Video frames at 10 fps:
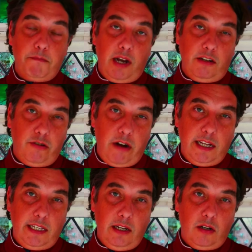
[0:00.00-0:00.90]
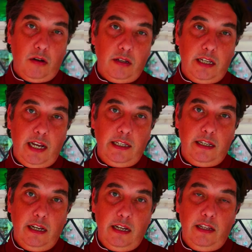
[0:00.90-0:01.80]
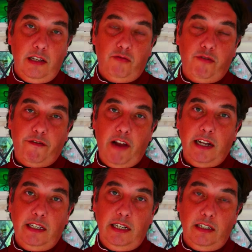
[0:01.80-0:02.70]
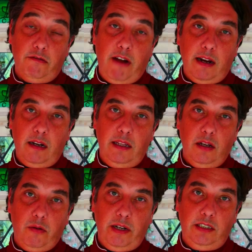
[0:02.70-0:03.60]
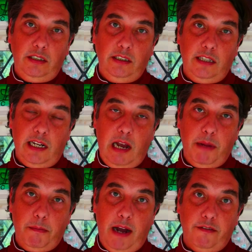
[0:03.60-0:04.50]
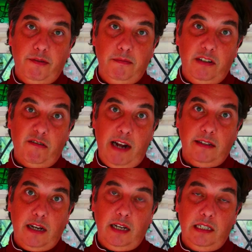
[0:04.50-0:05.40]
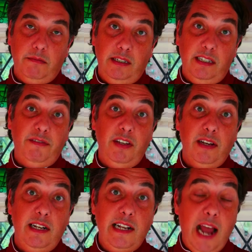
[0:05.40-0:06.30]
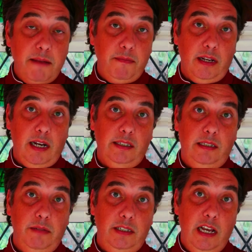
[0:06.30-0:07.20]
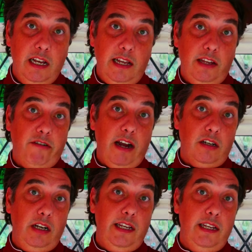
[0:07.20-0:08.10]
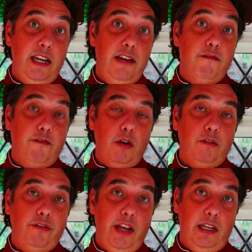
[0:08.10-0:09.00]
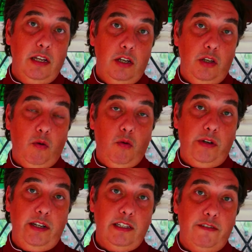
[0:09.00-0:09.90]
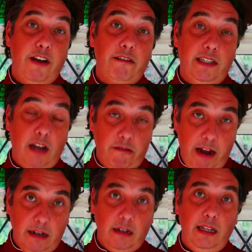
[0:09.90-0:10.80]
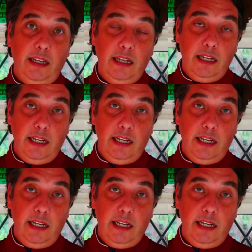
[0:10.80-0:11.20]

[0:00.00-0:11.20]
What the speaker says: then by creating content that's reflecting directly the questions that are coming back from direct customers. And if you can name the customers, then you're actually involving your audience very directly.